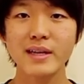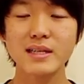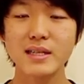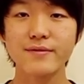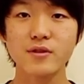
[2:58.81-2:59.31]

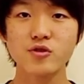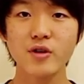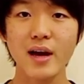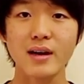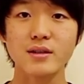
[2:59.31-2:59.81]
in different
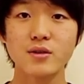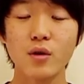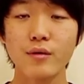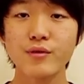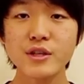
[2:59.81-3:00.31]
tracks.
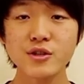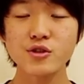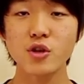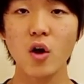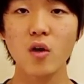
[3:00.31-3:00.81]
So I
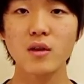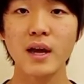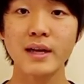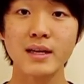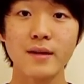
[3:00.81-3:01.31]
researched
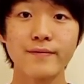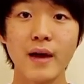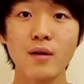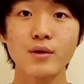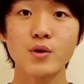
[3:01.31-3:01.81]
online and I
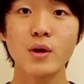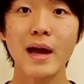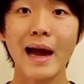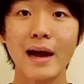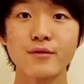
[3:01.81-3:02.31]
found out
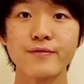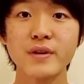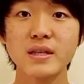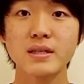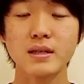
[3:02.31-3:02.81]
how to
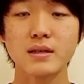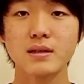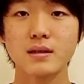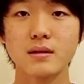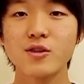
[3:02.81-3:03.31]
fix this.